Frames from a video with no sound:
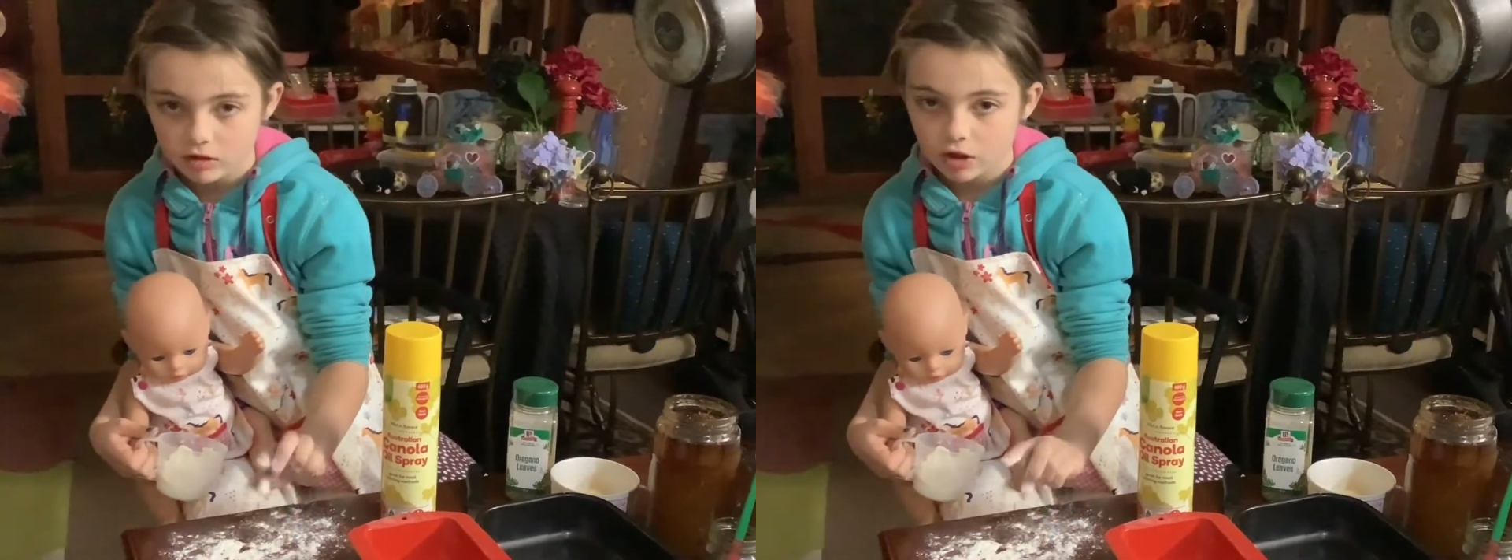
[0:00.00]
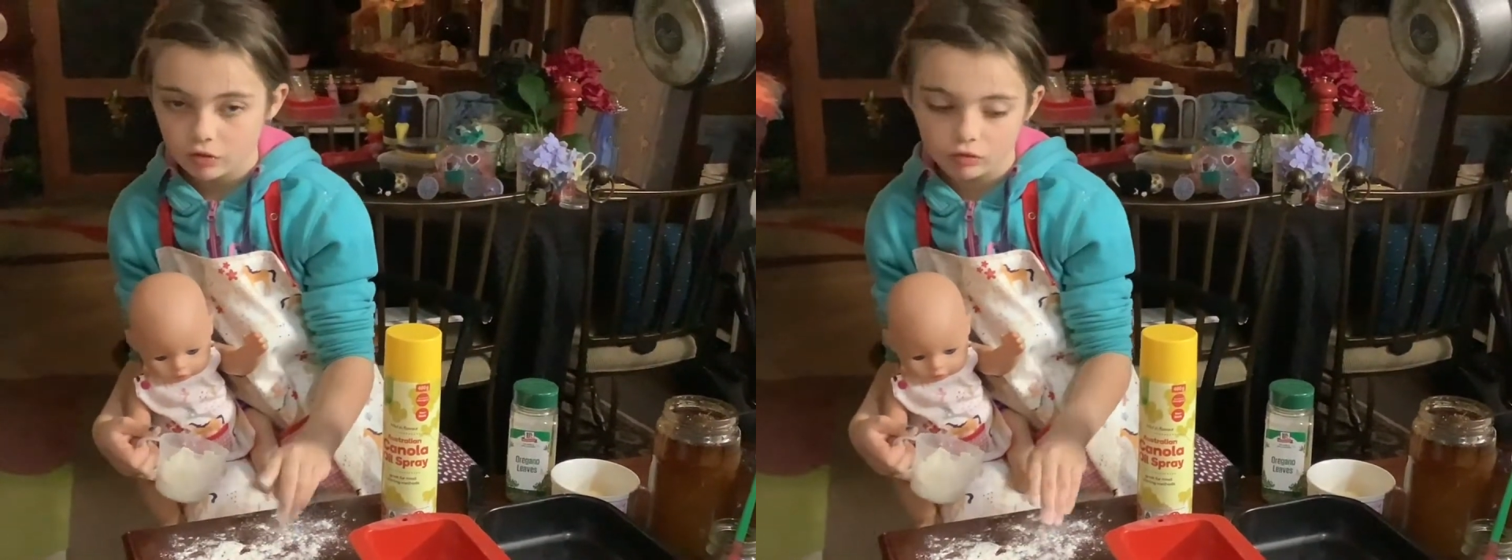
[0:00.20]

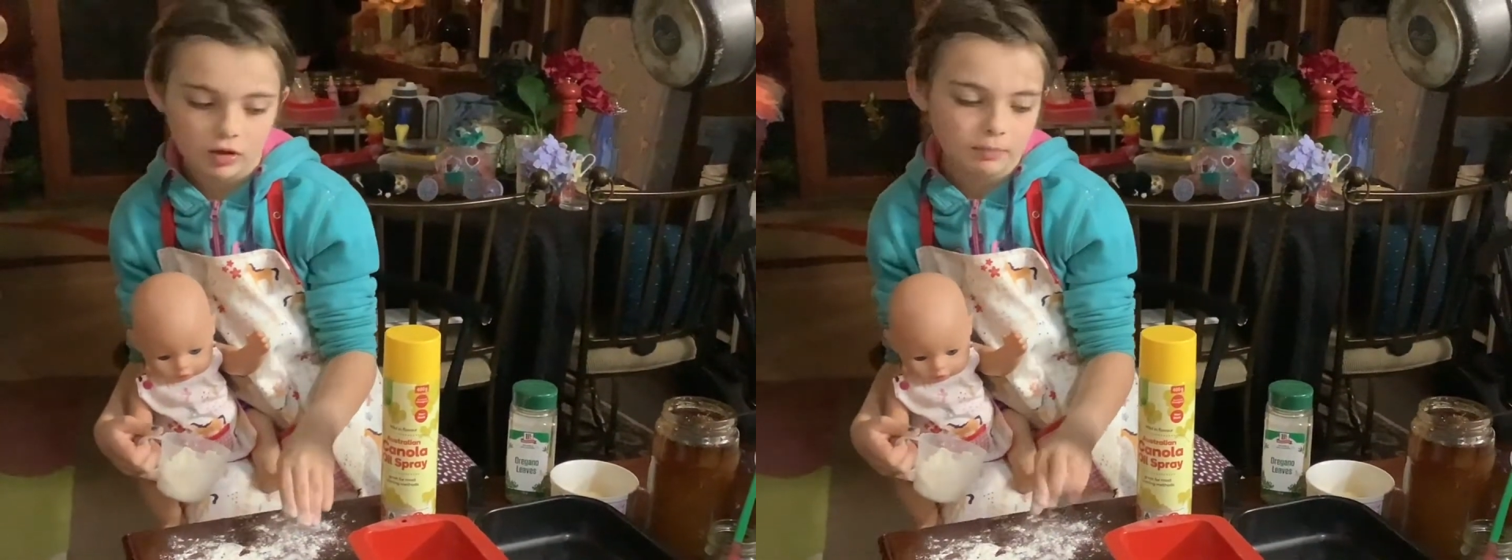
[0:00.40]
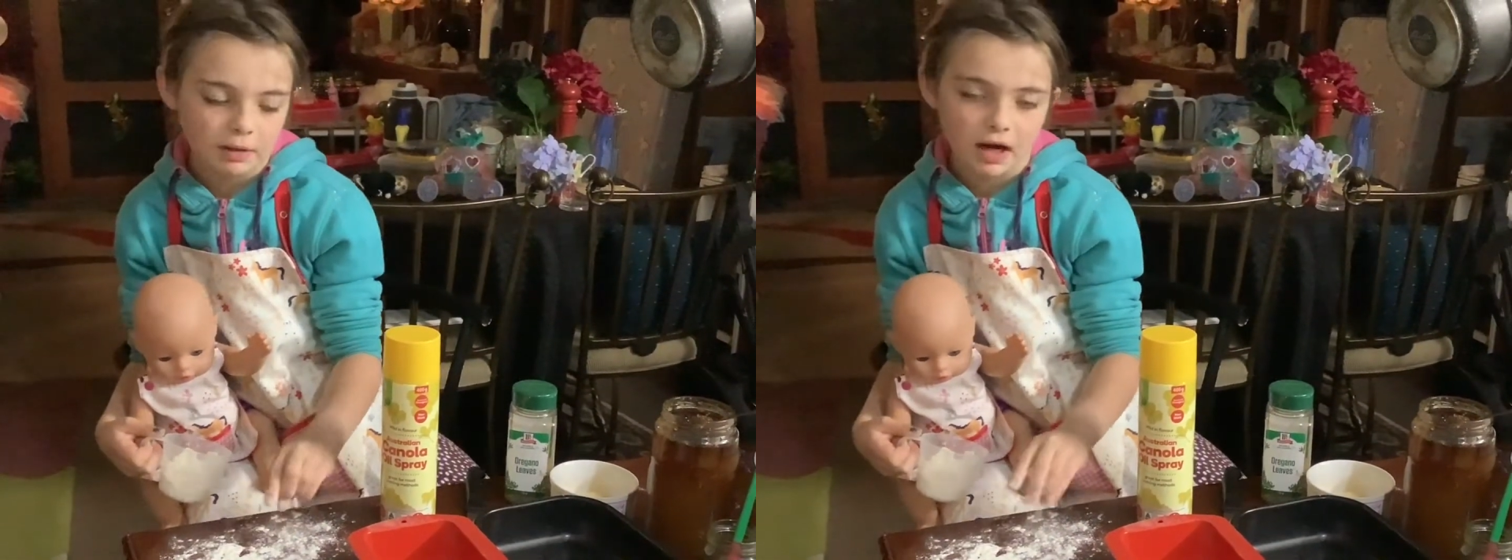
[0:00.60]
You'll need
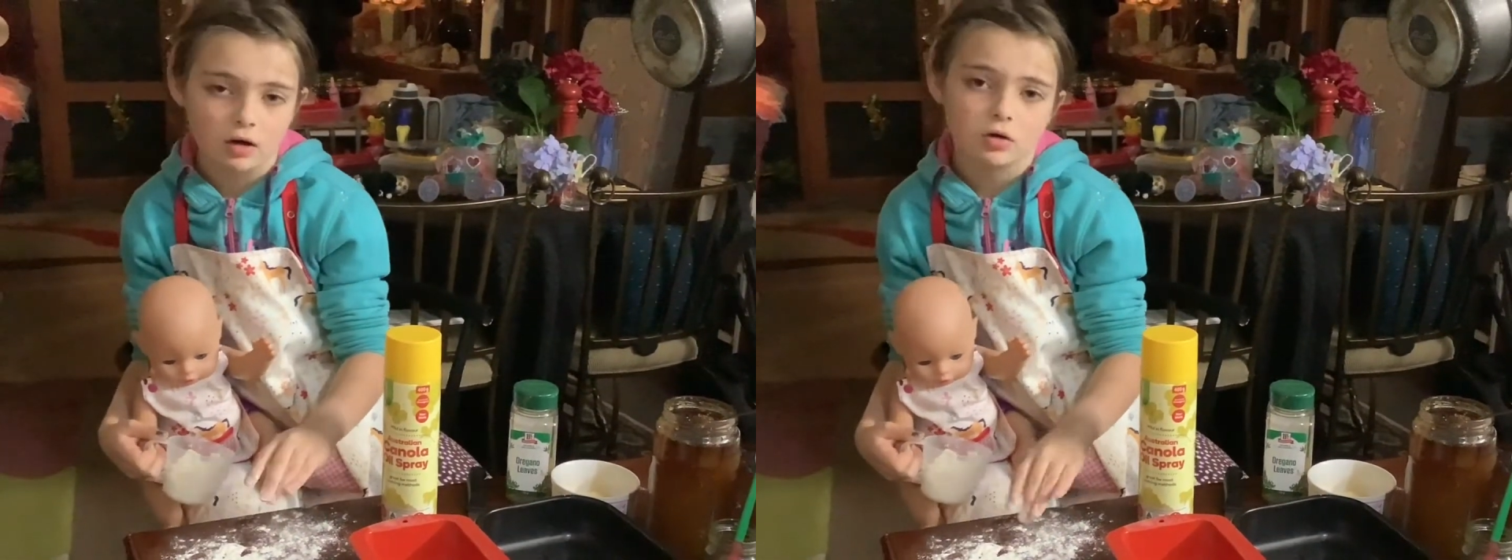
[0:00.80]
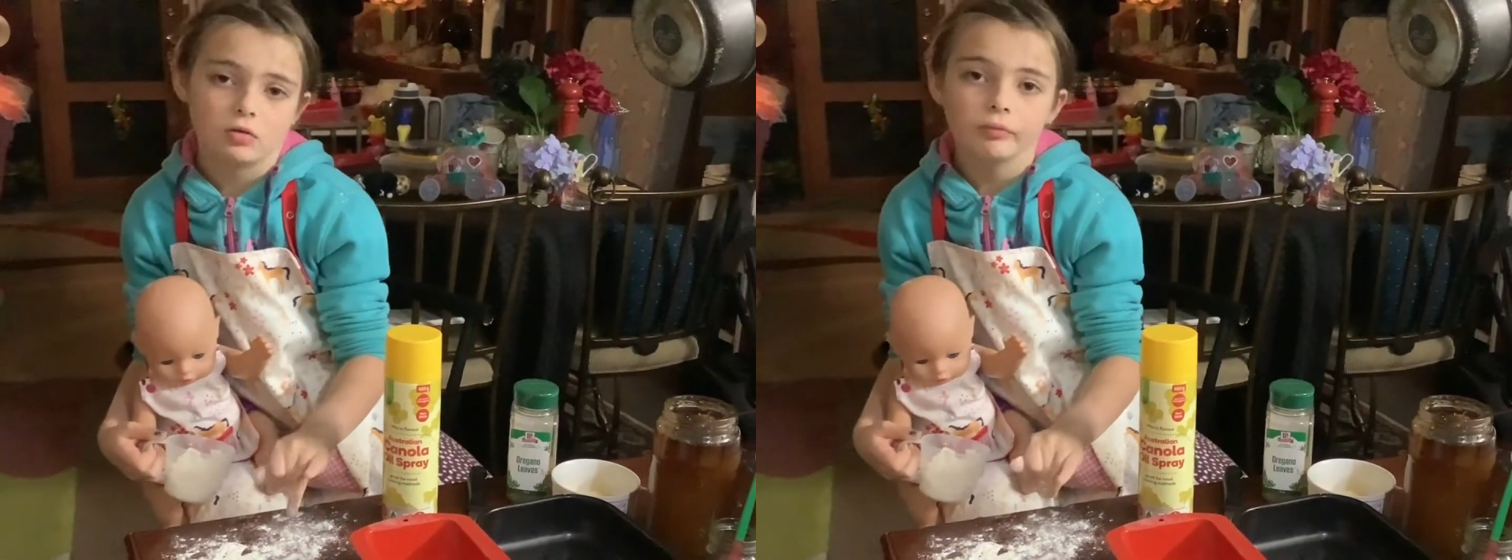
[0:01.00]
powder.
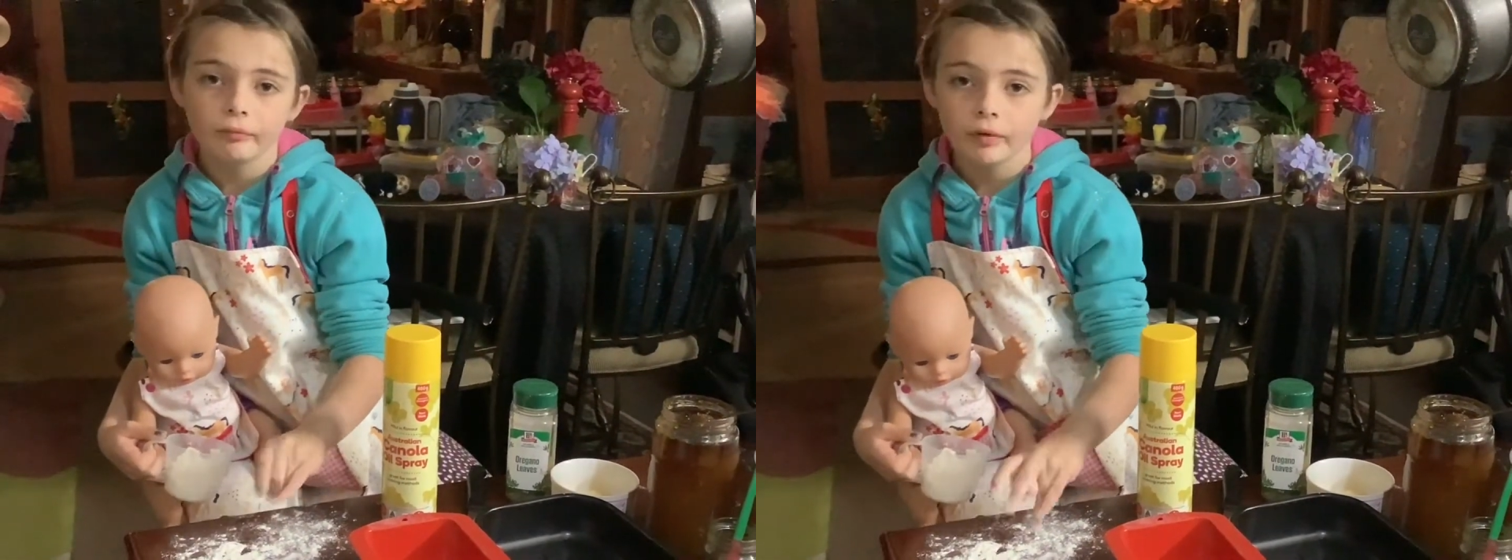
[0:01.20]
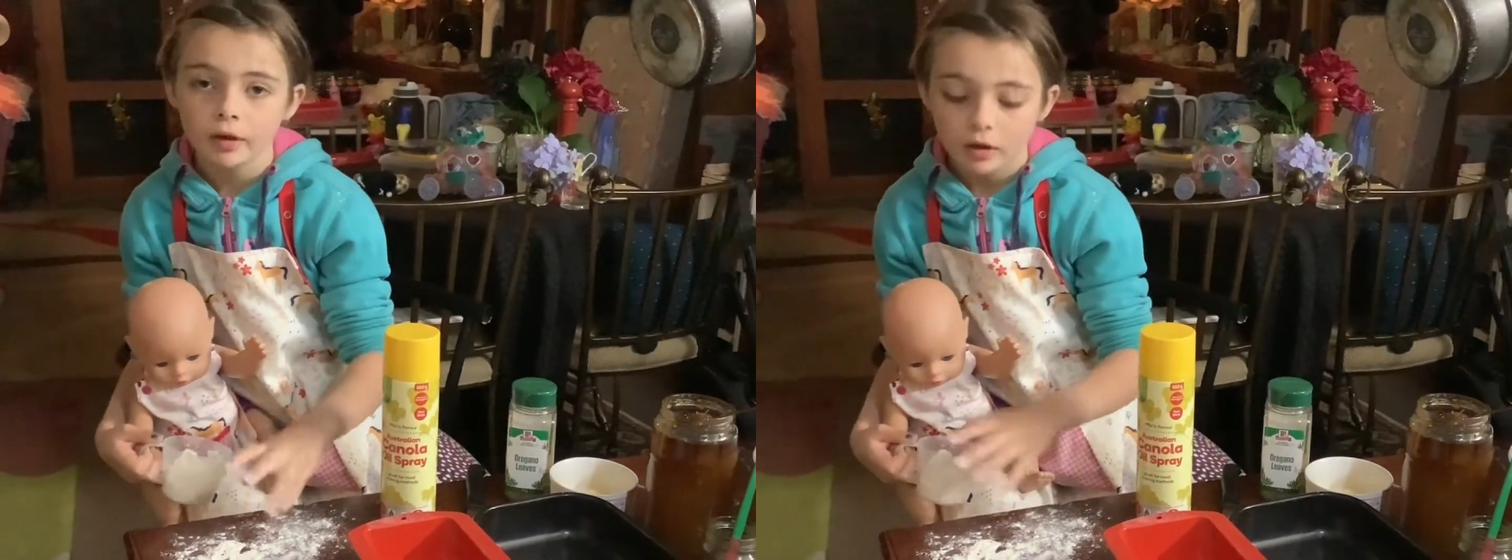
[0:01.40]

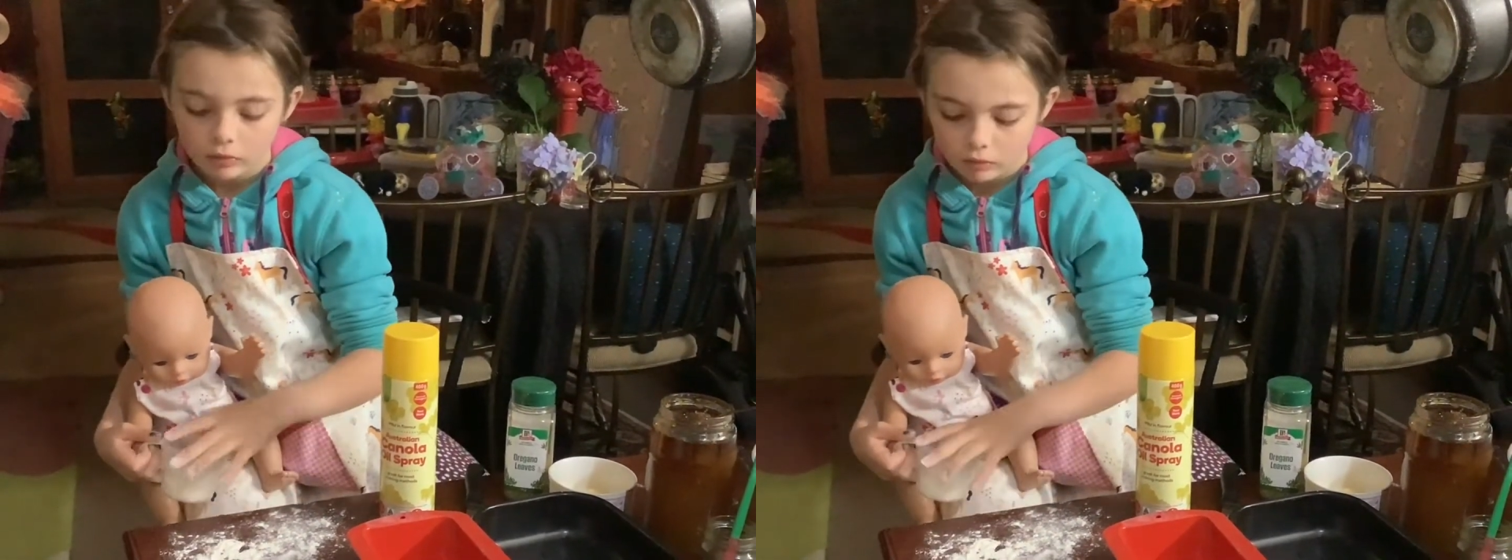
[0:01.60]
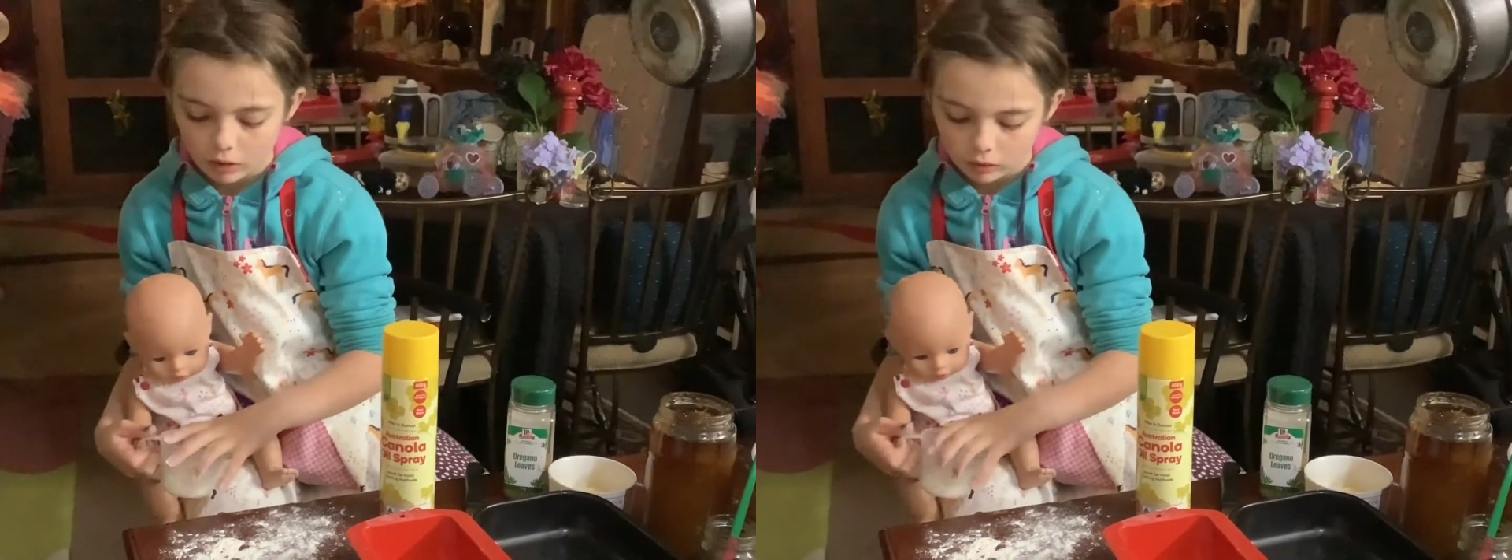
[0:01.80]

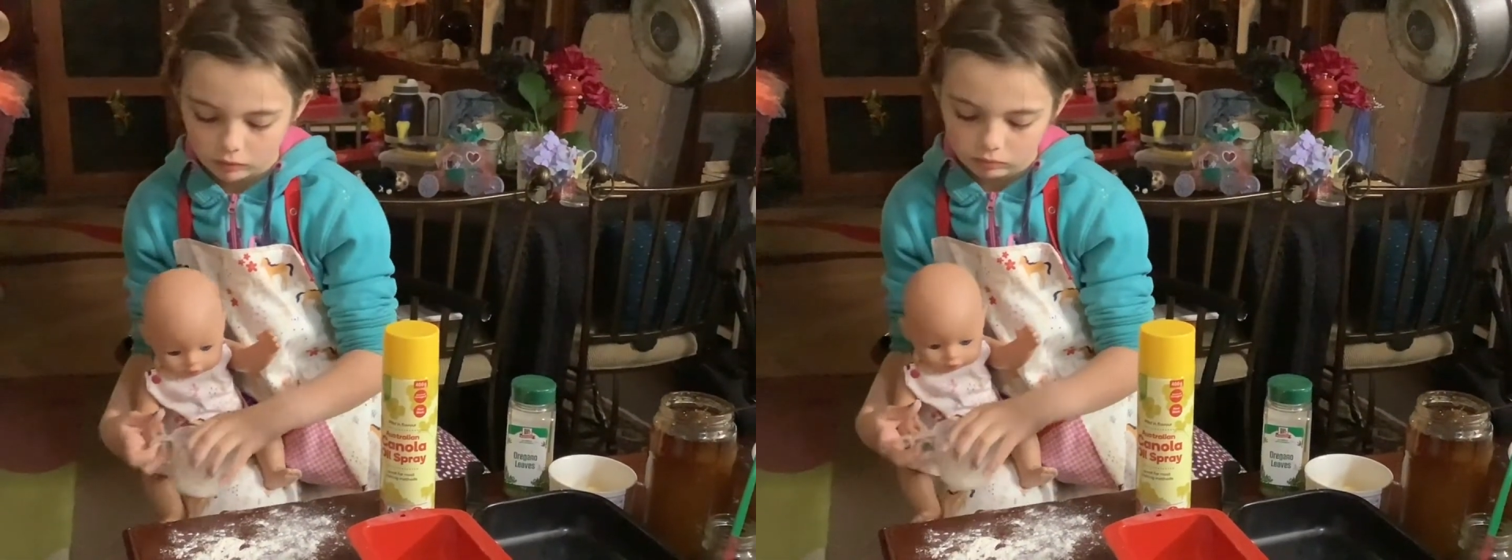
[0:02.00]
Well,